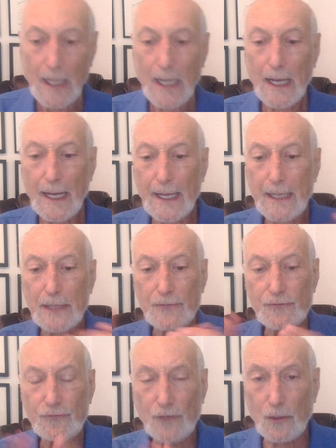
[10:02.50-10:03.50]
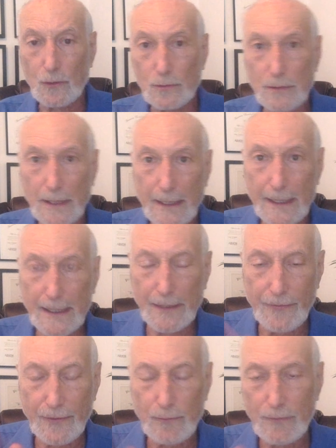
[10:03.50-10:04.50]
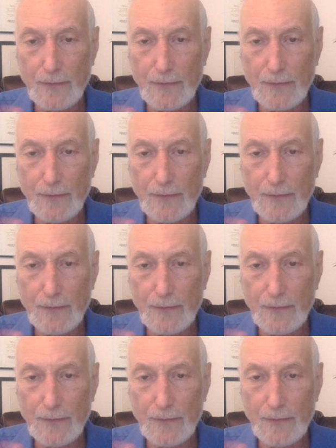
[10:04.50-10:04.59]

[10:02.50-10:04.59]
Uh, so uh, I think we've